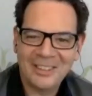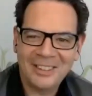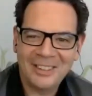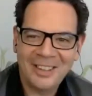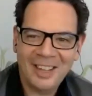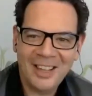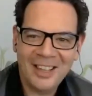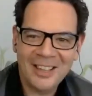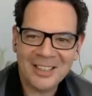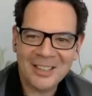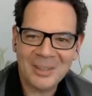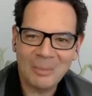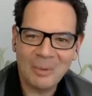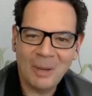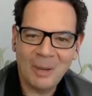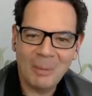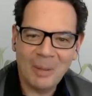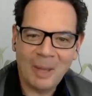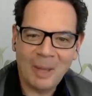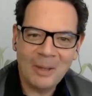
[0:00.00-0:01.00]
Yes.
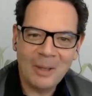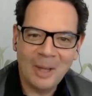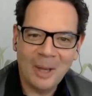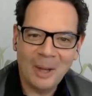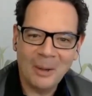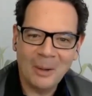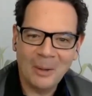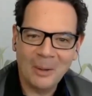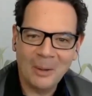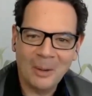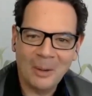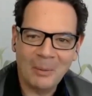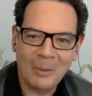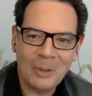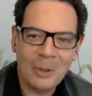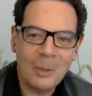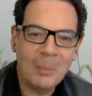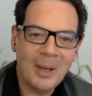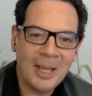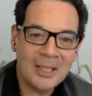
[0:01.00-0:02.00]
Well, uh, you know, you
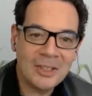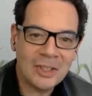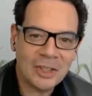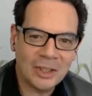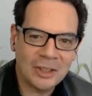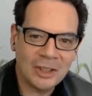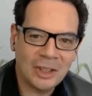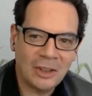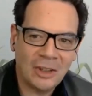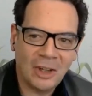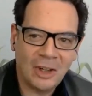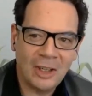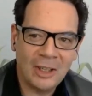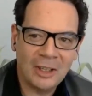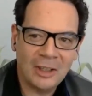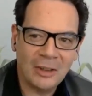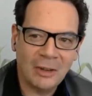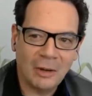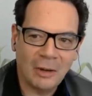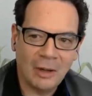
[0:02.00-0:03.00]
mentioned
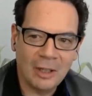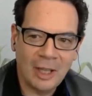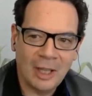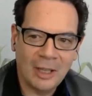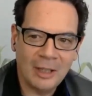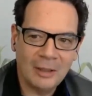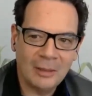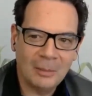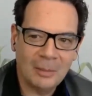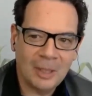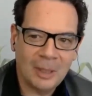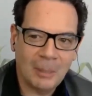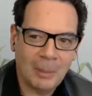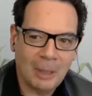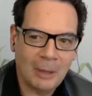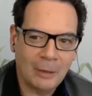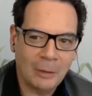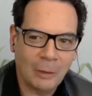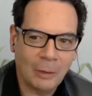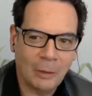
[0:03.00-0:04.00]
earlier a little bit
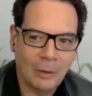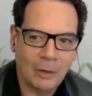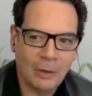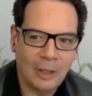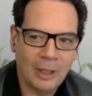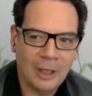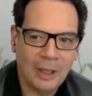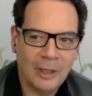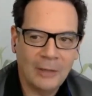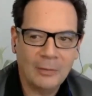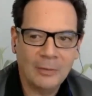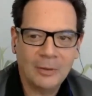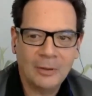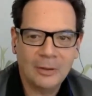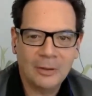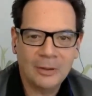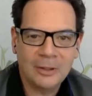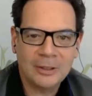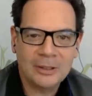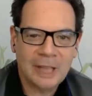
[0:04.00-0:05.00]
about oil, and of
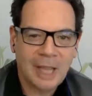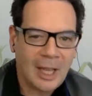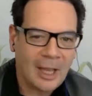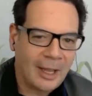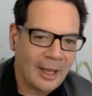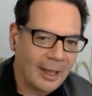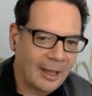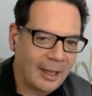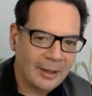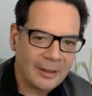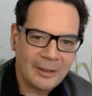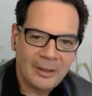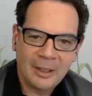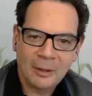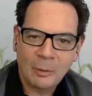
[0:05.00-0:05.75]
course, the